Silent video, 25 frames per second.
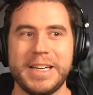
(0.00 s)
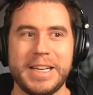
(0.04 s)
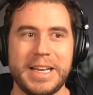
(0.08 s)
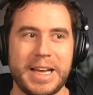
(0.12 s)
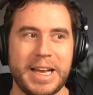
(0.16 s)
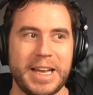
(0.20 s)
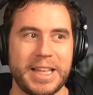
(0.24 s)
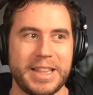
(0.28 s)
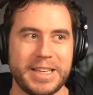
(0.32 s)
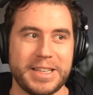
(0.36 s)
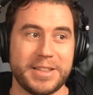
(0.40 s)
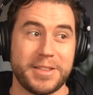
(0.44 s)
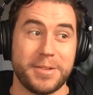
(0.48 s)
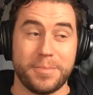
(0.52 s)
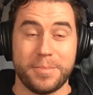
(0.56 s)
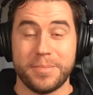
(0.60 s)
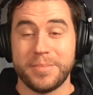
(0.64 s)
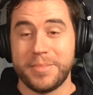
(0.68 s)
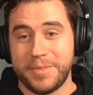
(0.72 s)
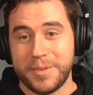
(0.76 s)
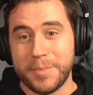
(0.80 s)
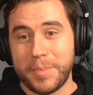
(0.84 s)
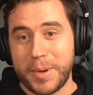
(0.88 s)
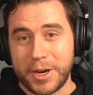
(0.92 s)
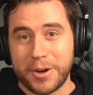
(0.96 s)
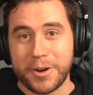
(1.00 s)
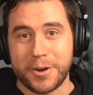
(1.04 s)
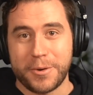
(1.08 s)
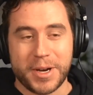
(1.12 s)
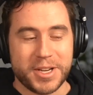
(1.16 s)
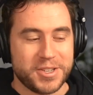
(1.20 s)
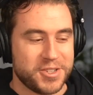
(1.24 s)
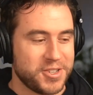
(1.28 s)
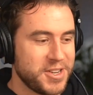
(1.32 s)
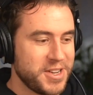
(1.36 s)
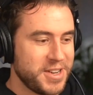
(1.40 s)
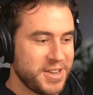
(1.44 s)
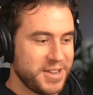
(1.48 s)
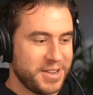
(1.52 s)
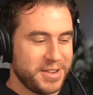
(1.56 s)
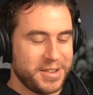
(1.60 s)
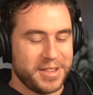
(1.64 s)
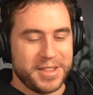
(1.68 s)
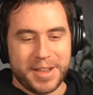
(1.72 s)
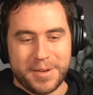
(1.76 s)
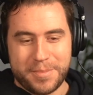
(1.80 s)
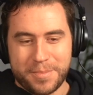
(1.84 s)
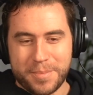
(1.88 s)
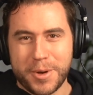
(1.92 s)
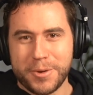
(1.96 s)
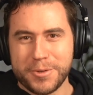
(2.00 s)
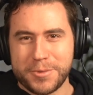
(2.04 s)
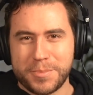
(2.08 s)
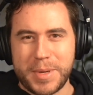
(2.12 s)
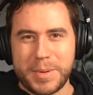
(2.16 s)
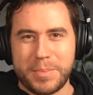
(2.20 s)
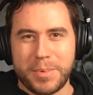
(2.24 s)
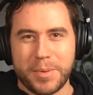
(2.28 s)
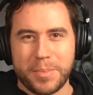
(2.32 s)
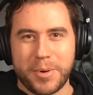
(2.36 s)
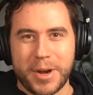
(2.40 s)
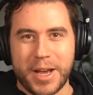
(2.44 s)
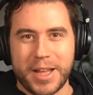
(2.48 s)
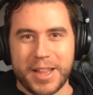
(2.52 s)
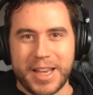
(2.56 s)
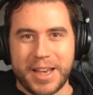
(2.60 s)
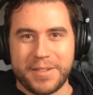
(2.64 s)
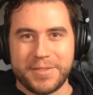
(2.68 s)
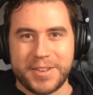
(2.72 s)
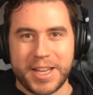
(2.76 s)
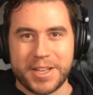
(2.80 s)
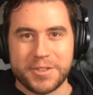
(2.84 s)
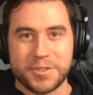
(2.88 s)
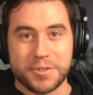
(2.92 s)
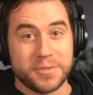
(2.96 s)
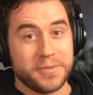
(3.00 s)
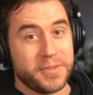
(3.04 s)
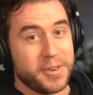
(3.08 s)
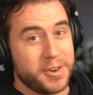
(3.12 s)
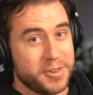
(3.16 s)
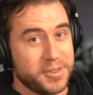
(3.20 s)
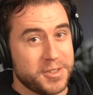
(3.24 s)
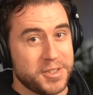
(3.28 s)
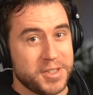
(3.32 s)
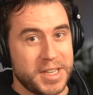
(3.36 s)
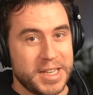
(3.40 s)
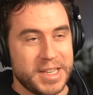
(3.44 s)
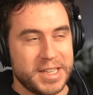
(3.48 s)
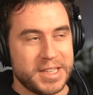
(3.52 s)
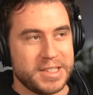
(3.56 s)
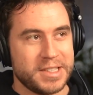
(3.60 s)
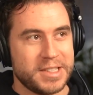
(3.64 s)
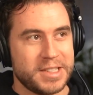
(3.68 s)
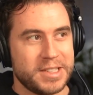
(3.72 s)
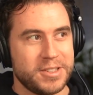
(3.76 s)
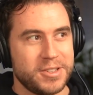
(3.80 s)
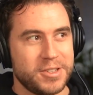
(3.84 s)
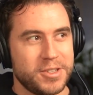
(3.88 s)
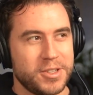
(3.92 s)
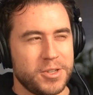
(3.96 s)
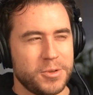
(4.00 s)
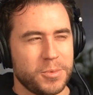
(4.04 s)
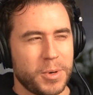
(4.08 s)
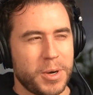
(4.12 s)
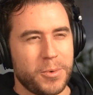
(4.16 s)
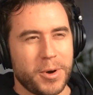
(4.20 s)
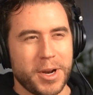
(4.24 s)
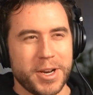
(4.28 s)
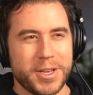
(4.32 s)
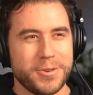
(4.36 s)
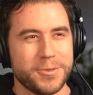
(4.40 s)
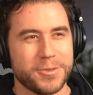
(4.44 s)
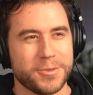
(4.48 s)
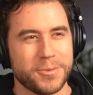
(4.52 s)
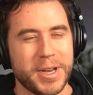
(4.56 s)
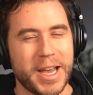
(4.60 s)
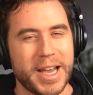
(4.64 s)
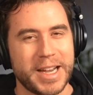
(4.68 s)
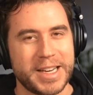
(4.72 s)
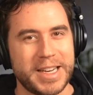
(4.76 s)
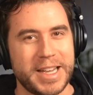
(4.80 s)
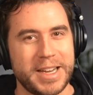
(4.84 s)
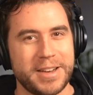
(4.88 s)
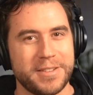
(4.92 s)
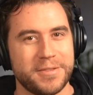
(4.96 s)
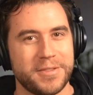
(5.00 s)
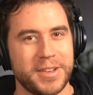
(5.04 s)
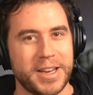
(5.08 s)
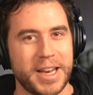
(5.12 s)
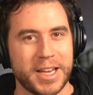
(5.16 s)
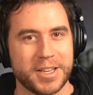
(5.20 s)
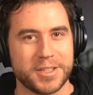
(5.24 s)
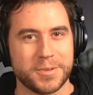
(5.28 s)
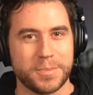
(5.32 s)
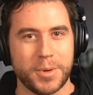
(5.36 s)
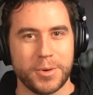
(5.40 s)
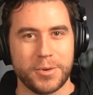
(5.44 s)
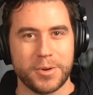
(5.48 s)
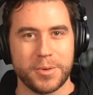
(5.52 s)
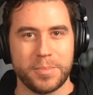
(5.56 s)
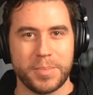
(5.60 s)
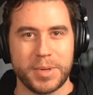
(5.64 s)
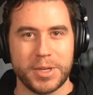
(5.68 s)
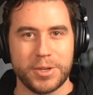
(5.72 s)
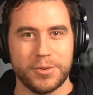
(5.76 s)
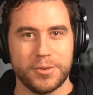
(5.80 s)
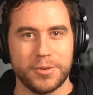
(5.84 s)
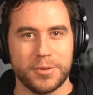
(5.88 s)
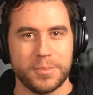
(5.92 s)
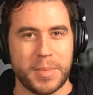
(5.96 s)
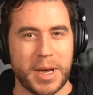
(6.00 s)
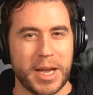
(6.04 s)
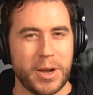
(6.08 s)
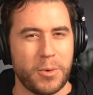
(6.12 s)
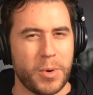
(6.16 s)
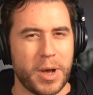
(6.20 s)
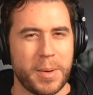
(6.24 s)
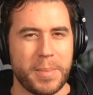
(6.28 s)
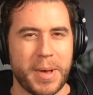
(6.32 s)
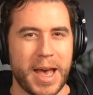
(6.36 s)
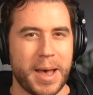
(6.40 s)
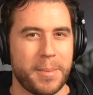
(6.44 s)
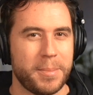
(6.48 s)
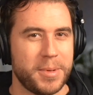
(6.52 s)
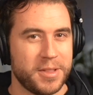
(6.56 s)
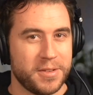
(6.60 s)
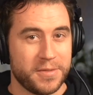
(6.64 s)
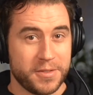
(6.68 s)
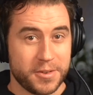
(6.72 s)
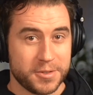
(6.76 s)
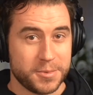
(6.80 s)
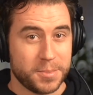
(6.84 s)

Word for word: I think the, the bigger question that most people probably have to answer first is do I want to use React Native and Expo to build my web app in the first